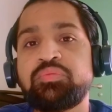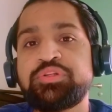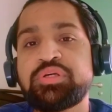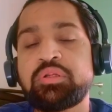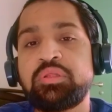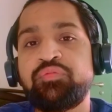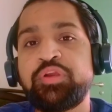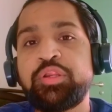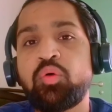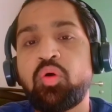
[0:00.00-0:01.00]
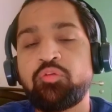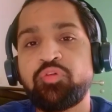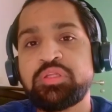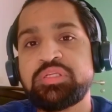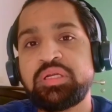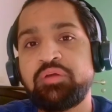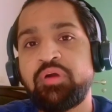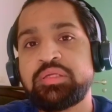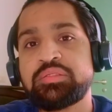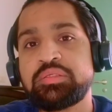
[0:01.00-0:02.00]
which are the video conferencing
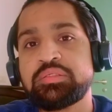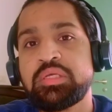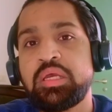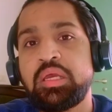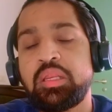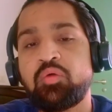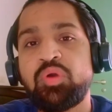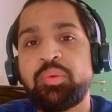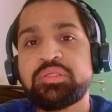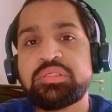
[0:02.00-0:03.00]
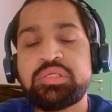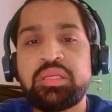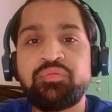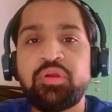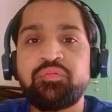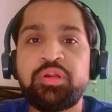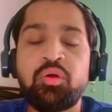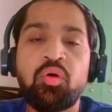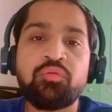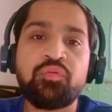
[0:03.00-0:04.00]
devices. Now, Webex is anyway
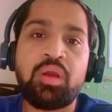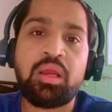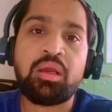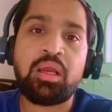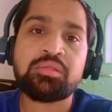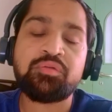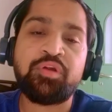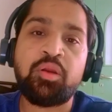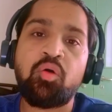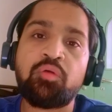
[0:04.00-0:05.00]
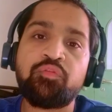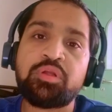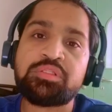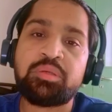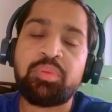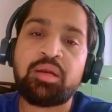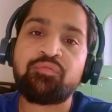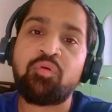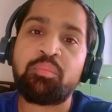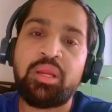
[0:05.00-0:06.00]
has a video conferencing
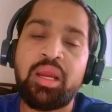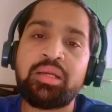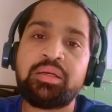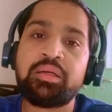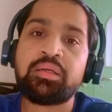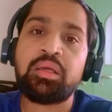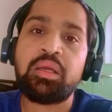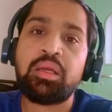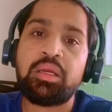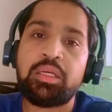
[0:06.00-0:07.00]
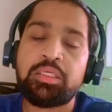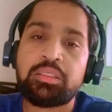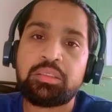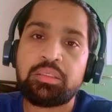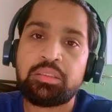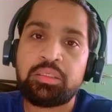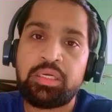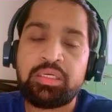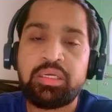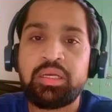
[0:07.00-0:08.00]
platform behind it. It
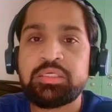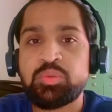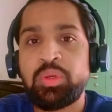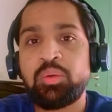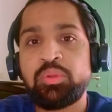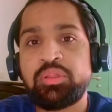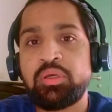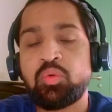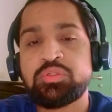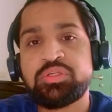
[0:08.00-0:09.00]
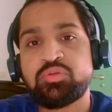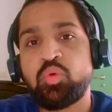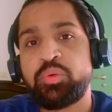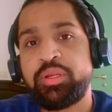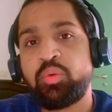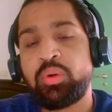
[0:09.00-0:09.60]
integrates well with their own Cisco video